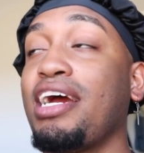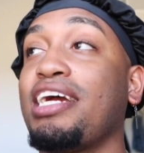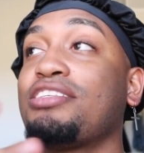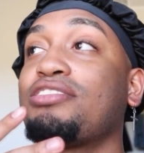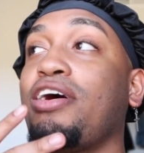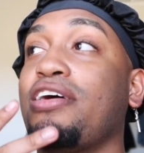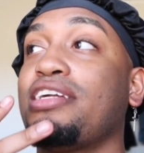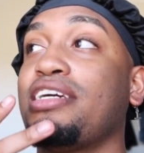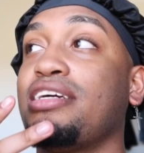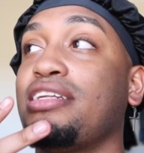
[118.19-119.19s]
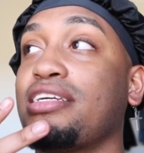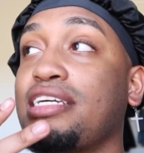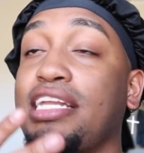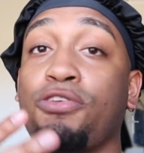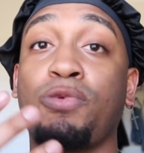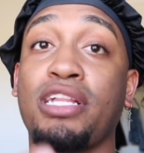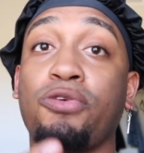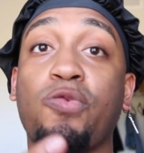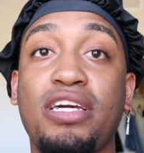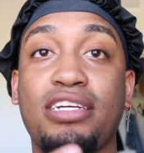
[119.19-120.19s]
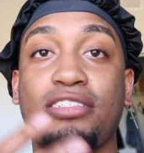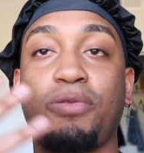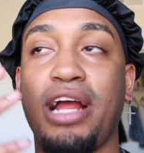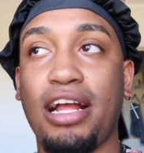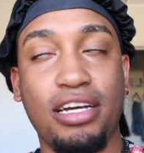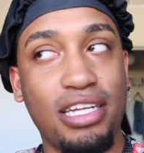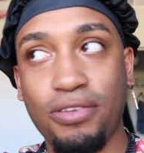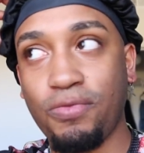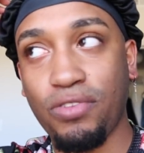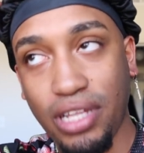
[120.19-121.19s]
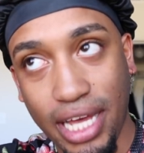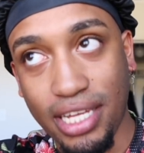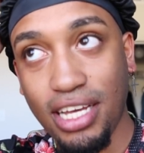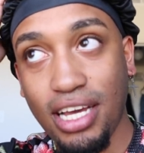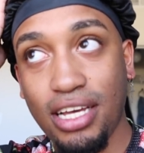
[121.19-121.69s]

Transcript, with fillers: it started getting really weak to where i couldn't like